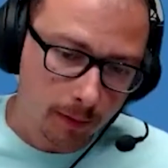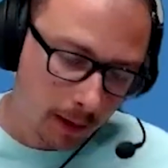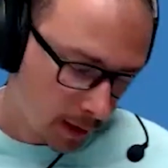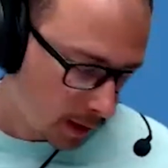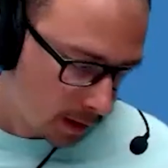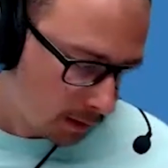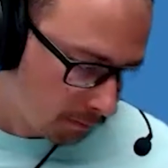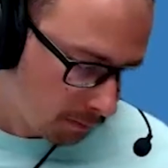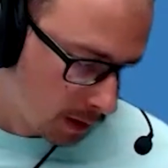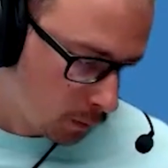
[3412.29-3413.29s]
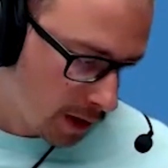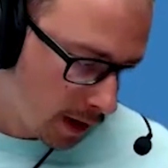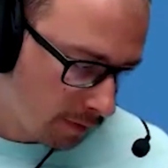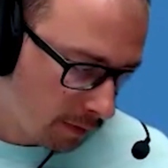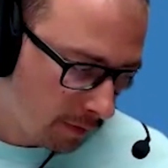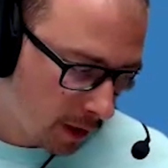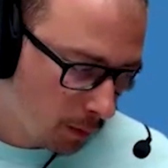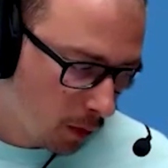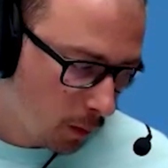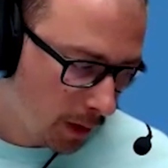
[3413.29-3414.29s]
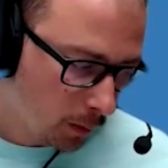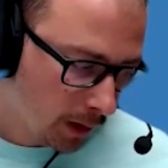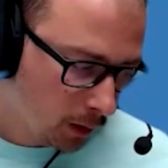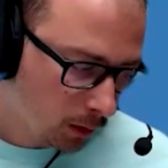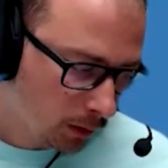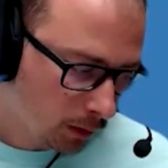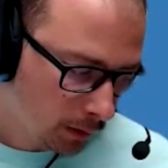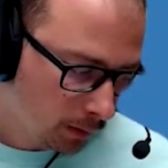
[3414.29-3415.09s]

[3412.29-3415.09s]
that we have available, we could